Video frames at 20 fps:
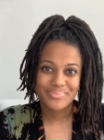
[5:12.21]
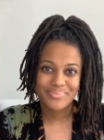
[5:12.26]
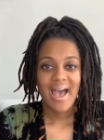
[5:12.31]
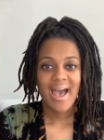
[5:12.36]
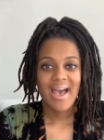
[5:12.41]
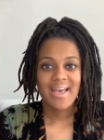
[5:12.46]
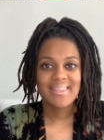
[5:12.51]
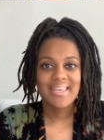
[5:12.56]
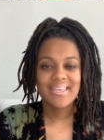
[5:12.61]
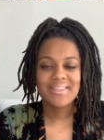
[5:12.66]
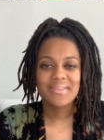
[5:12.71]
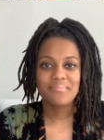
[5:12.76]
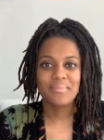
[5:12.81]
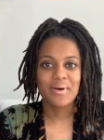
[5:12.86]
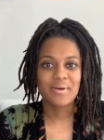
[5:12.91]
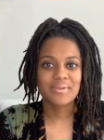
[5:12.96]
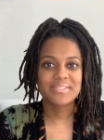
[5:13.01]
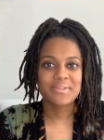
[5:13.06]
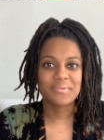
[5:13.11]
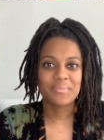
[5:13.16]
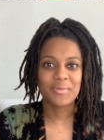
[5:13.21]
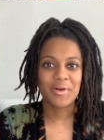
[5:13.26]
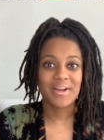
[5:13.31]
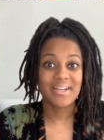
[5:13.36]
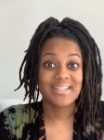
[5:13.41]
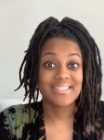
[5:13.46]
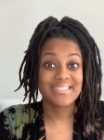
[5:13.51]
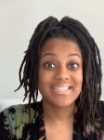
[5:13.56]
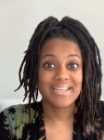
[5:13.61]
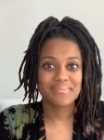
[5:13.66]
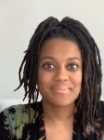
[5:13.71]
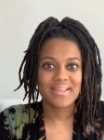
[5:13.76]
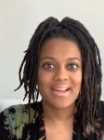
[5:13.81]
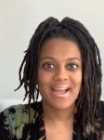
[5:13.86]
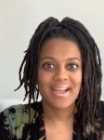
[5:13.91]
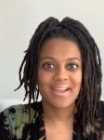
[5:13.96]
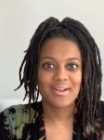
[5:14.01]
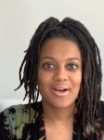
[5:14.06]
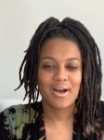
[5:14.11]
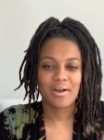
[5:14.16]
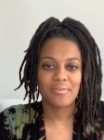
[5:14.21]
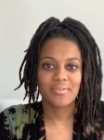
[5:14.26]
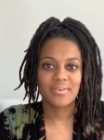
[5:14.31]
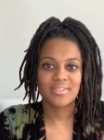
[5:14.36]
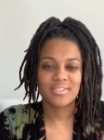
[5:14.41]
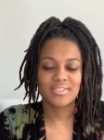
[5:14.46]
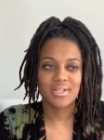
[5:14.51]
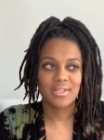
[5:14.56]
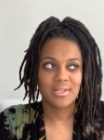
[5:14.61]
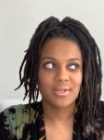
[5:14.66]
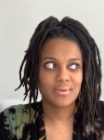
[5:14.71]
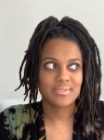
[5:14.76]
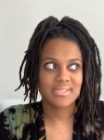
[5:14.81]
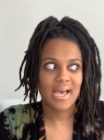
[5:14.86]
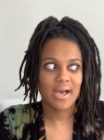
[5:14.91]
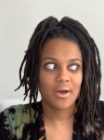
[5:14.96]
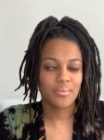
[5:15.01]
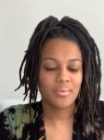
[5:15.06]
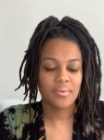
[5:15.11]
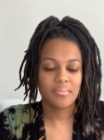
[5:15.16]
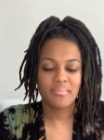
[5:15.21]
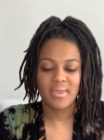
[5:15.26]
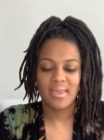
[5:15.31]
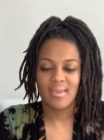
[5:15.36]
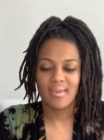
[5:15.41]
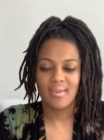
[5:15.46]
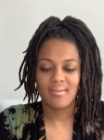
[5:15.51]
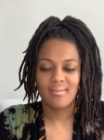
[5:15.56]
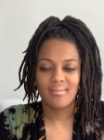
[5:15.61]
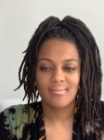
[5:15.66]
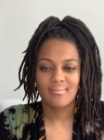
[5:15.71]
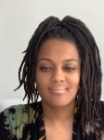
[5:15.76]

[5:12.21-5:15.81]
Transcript: I think the most important tip that I could offer to close out would be